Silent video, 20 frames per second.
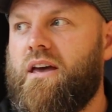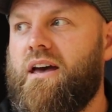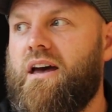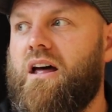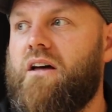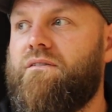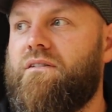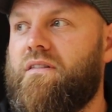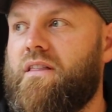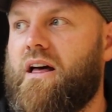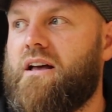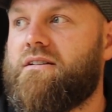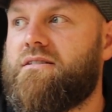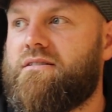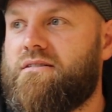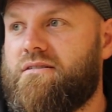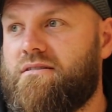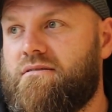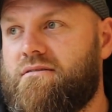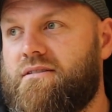Yeah, I think
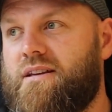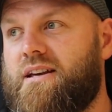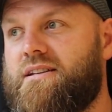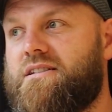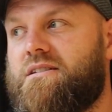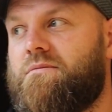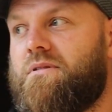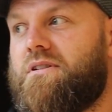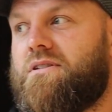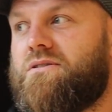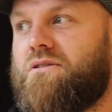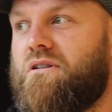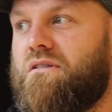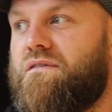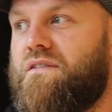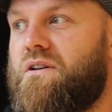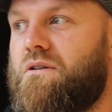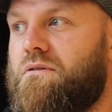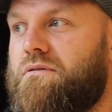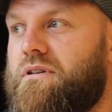that's testament to a
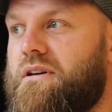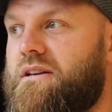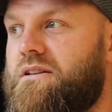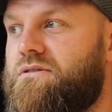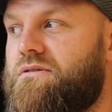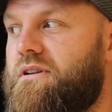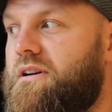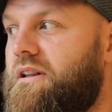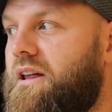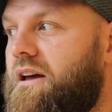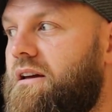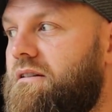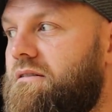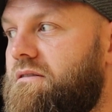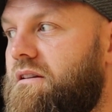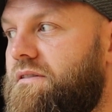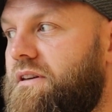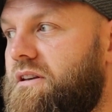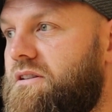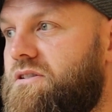few things really.
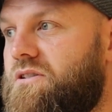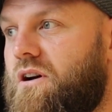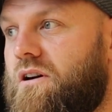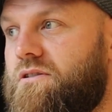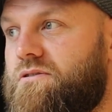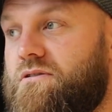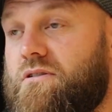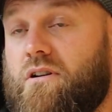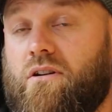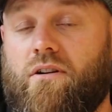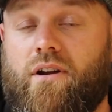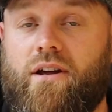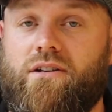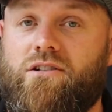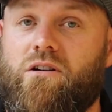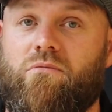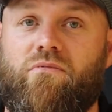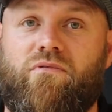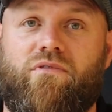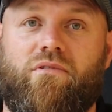I think Scott's done a great
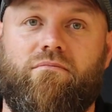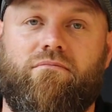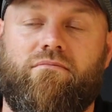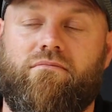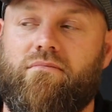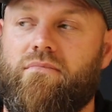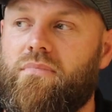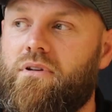job of them.